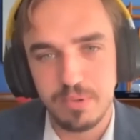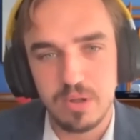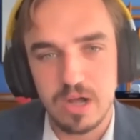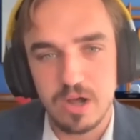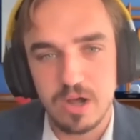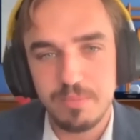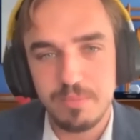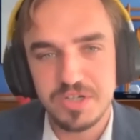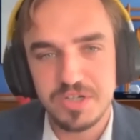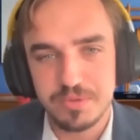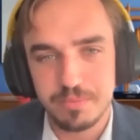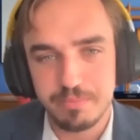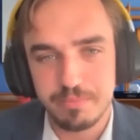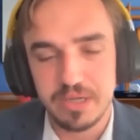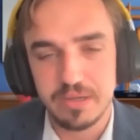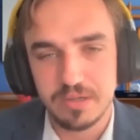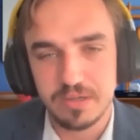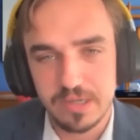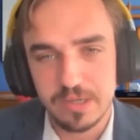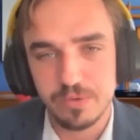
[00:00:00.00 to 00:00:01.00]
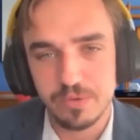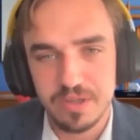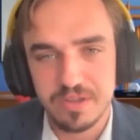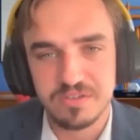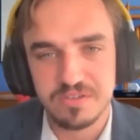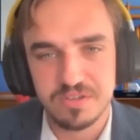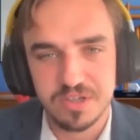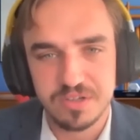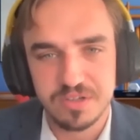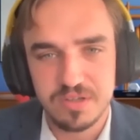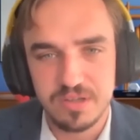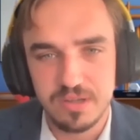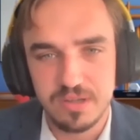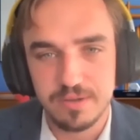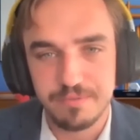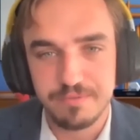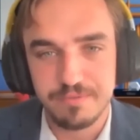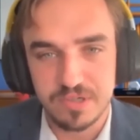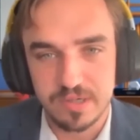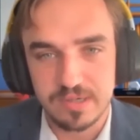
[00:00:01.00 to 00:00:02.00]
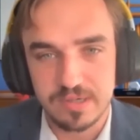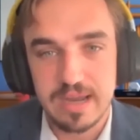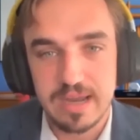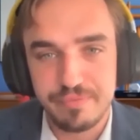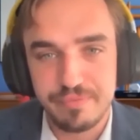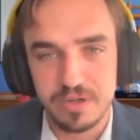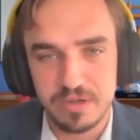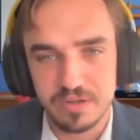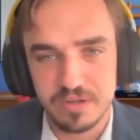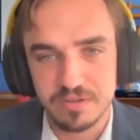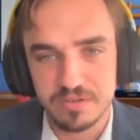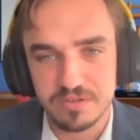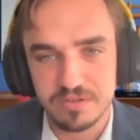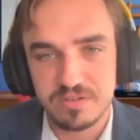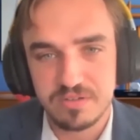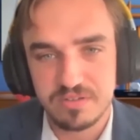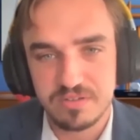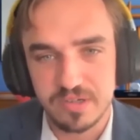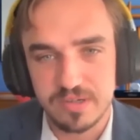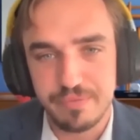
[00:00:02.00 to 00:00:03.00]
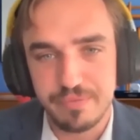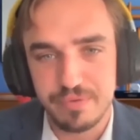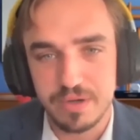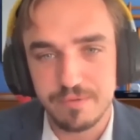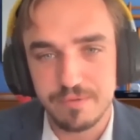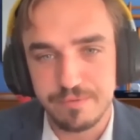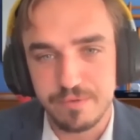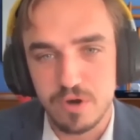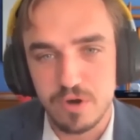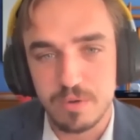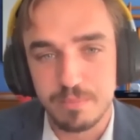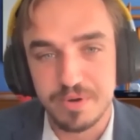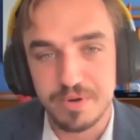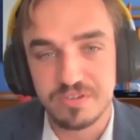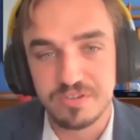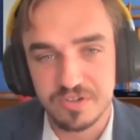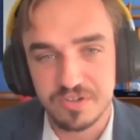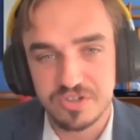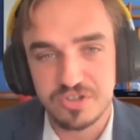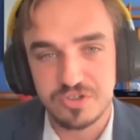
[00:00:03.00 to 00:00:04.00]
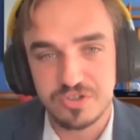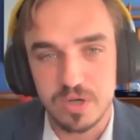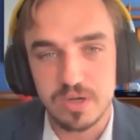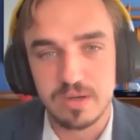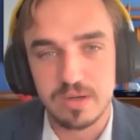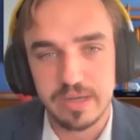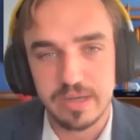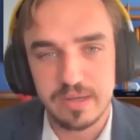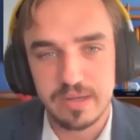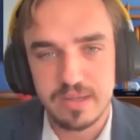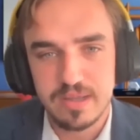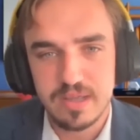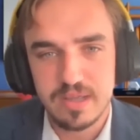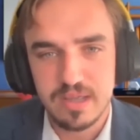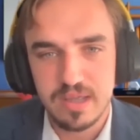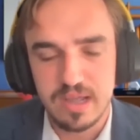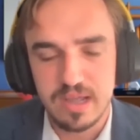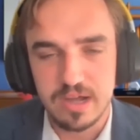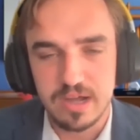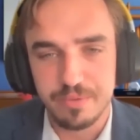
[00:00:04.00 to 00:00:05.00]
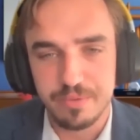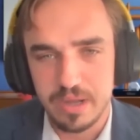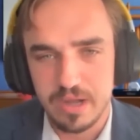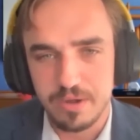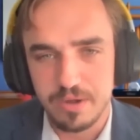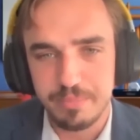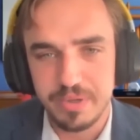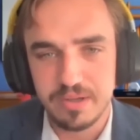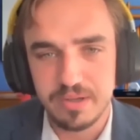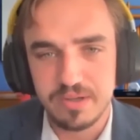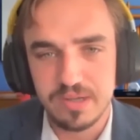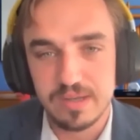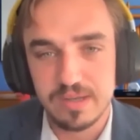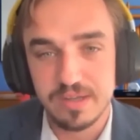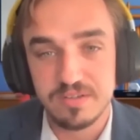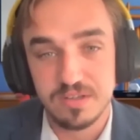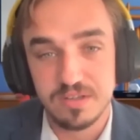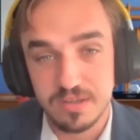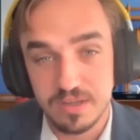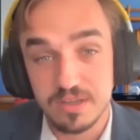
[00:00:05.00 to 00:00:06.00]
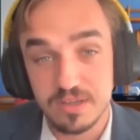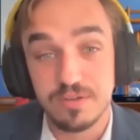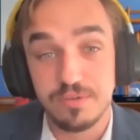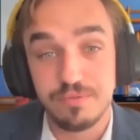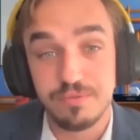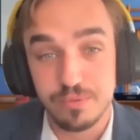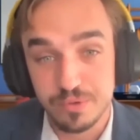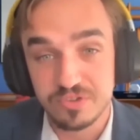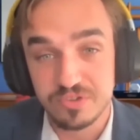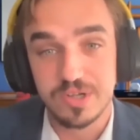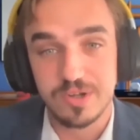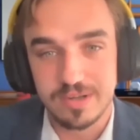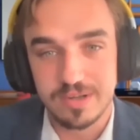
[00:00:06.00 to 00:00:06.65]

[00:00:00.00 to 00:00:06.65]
how much a big a deal is it if South Africa farmers are struggling? How big a deal is it for South